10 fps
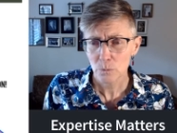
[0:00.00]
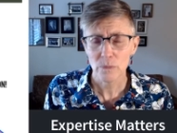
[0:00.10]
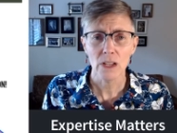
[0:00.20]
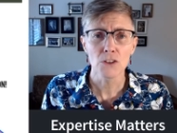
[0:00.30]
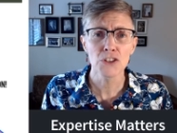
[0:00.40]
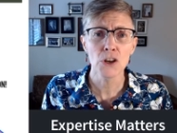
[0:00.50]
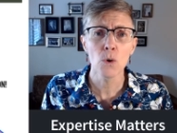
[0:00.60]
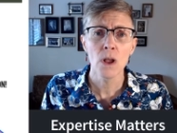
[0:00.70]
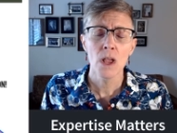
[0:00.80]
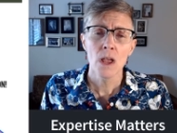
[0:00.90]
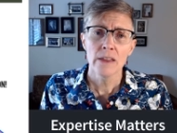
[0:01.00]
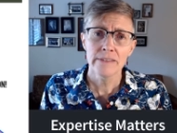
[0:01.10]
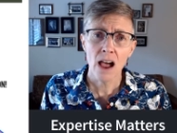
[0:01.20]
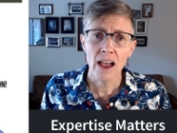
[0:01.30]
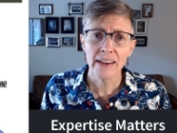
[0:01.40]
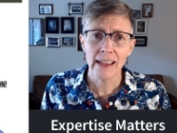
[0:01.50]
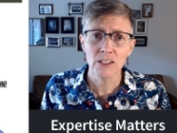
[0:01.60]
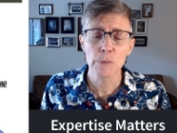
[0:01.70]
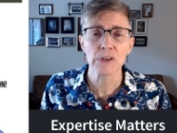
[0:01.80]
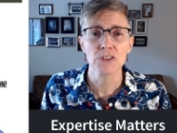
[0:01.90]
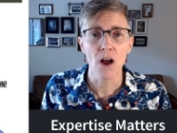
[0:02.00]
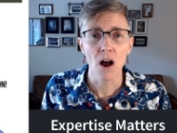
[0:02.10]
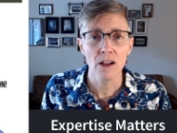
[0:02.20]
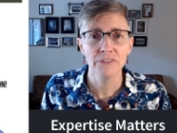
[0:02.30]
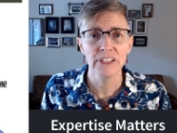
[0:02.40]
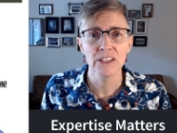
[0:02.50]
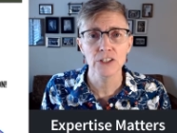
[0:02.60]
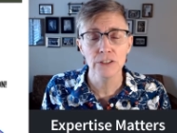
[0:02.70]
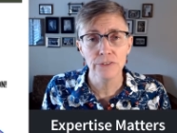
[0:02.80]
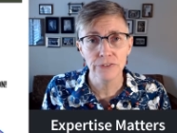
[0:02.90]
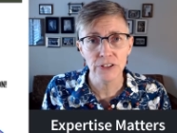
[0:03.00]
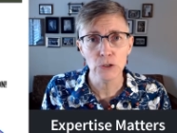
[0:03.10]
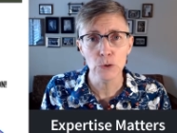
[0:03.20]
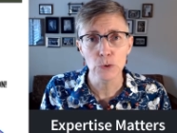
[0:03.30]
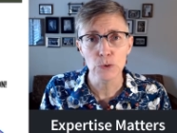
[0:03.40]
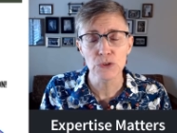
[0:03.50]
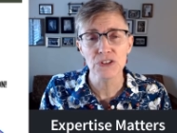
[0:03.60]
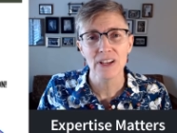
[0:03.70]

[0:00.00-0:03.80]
So, non experts often confuse